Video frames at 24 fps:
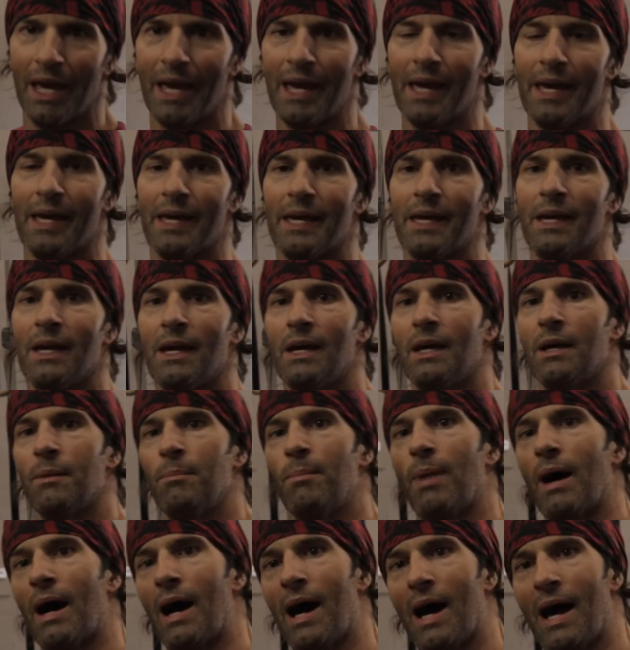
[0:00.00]
a
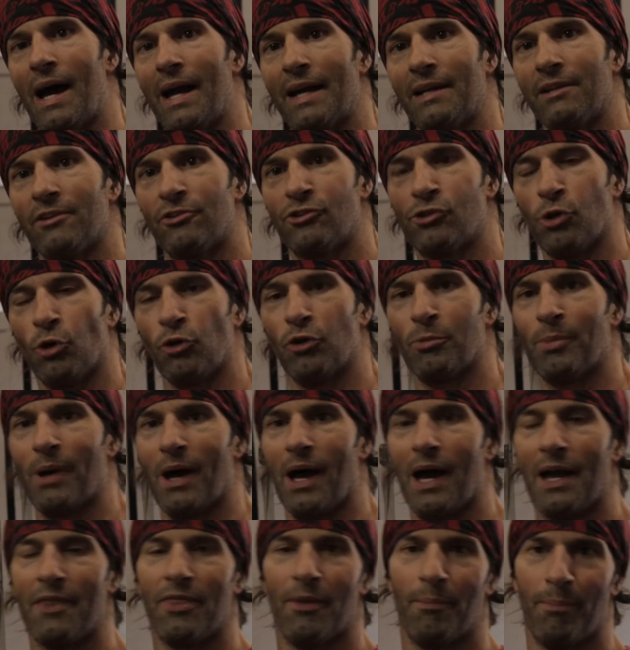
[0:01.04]
shoulder
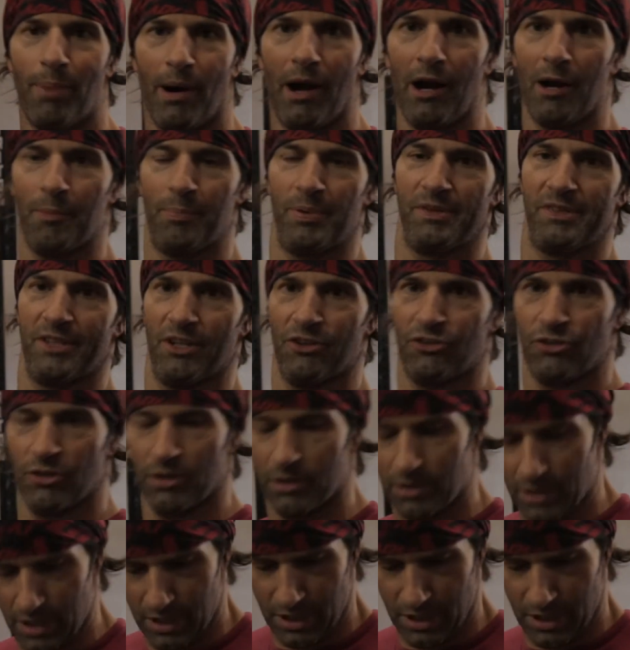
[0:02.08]
behind the bar position,